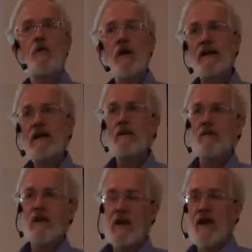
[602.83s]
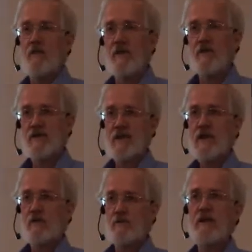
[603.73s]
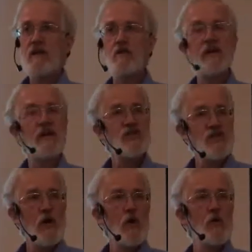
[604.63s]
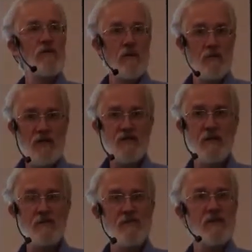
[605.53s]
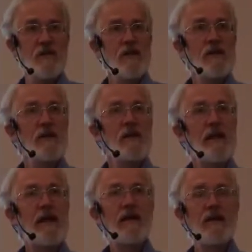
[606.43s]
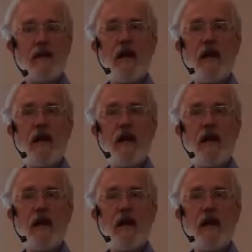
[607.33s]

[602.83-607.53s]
grinding up the Kaaba, the sacred meteoritic stone of the Muslims. And the